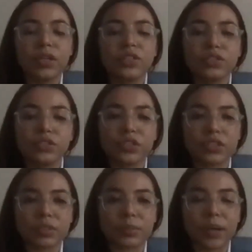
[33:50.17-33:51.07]

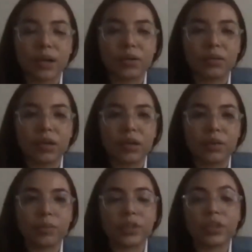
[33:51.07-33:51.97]
juniors about
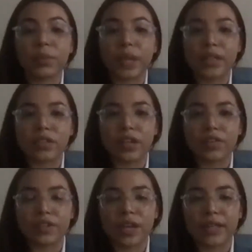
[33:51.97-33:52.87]
what their plans are
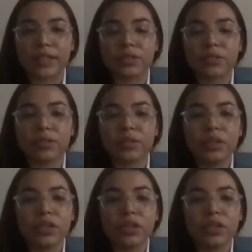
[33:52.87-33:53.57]
after high school.